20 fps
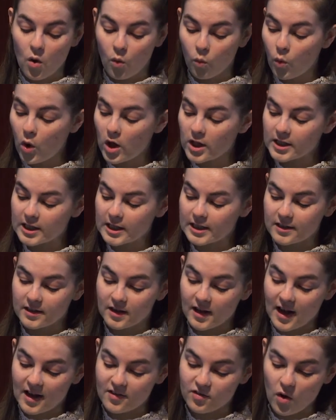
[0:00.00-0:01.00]
Watling
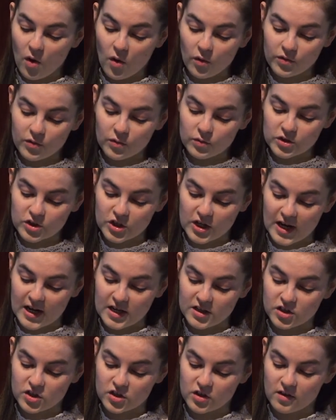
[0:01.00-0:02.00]
has also
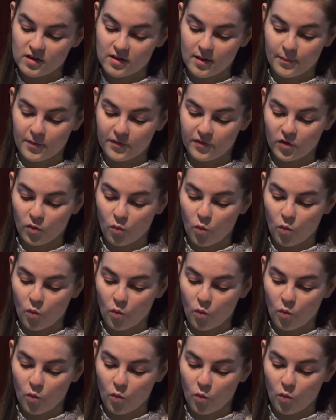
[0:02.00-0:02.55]
changed some of the